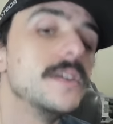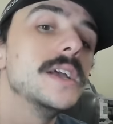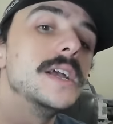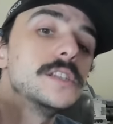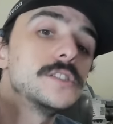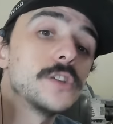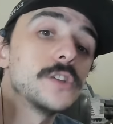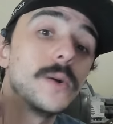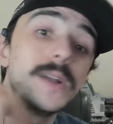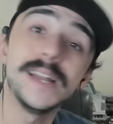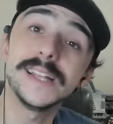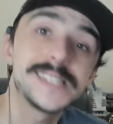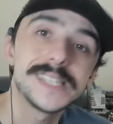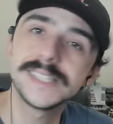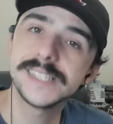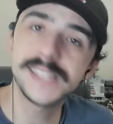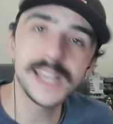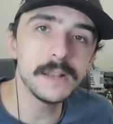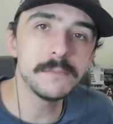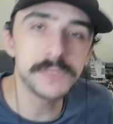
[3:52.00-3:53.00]
So it's the
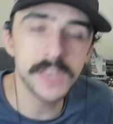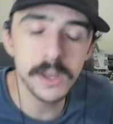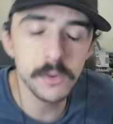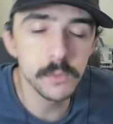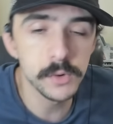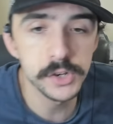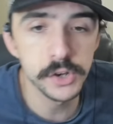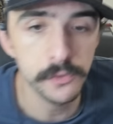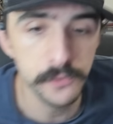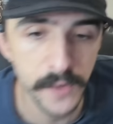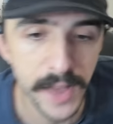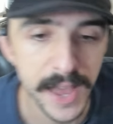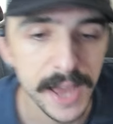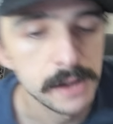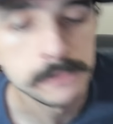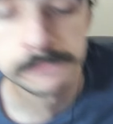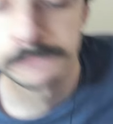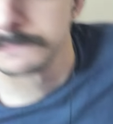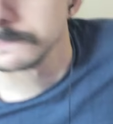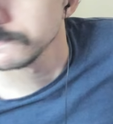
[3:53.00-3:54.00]
same thing when you're fat
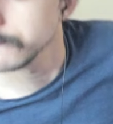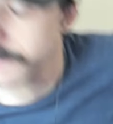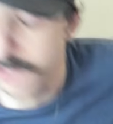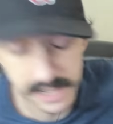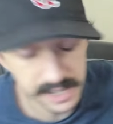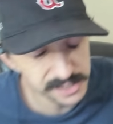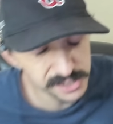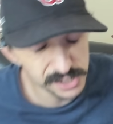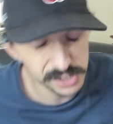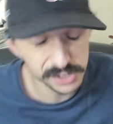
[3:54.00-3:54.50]
and it just